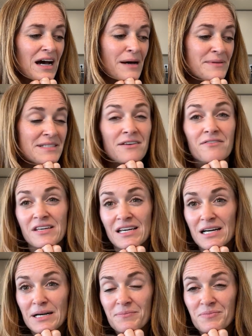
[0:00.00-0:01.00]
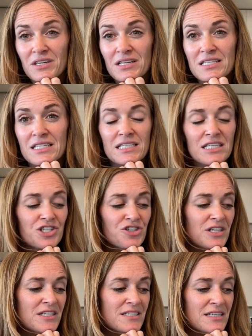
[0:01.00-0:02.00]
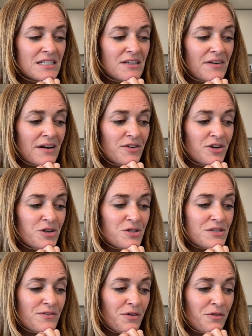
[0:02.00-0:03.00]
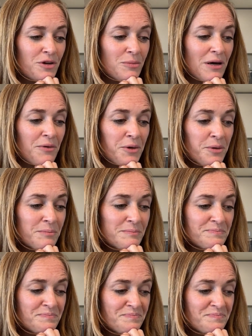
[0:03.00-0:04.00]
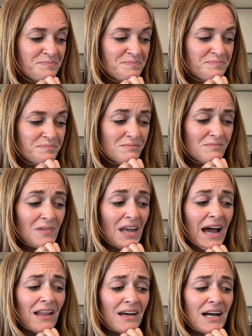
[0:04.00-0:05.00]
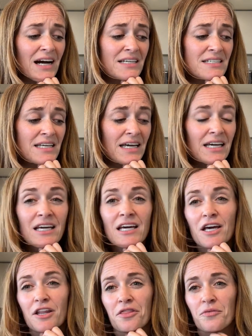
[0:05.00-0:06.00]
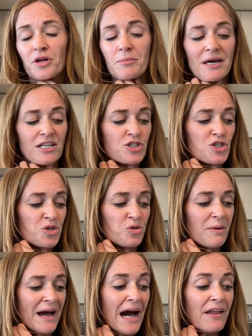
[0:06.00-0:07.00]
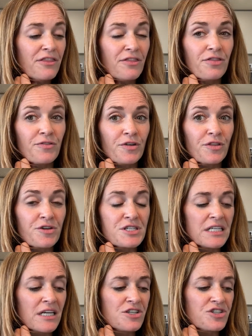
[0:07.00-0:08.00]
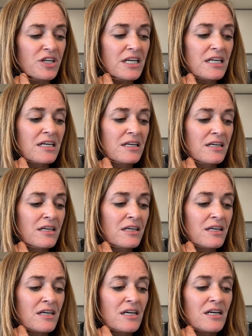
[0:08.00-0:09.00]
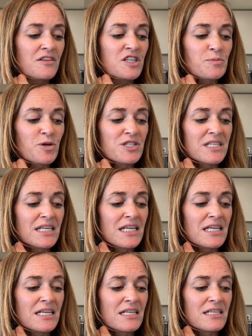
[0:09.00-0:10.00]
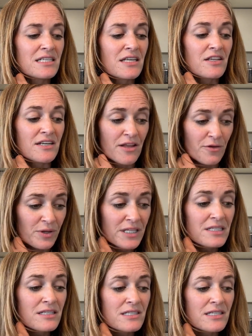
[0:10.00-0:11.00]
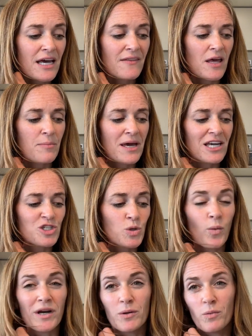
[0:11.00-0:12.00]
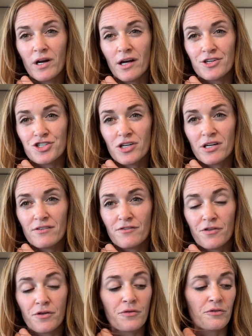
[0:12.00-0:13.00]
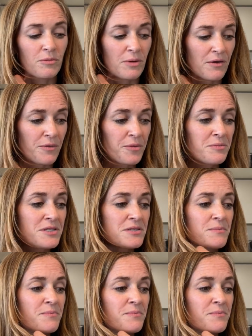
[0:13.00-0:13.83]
Sevilla, 665 euros for 3 bedroom. Alicante, 3 bed, 2 bath for 1,300. This person is in the Netherlands and they paid $2,100 for 3 bedrooms.